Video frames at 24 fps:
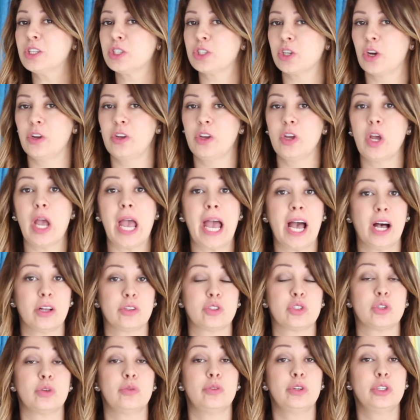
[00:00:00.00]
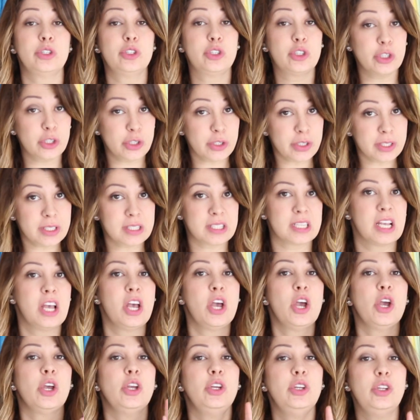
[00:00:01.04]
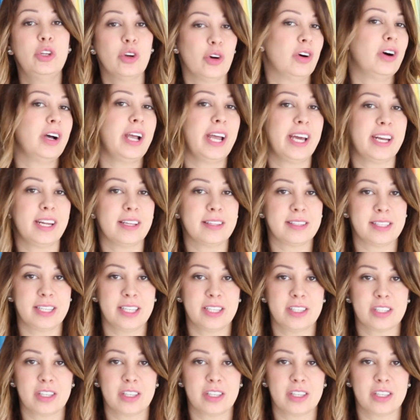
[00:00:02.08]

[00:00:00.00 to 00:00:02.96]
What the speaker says: to show you how to reduce your editing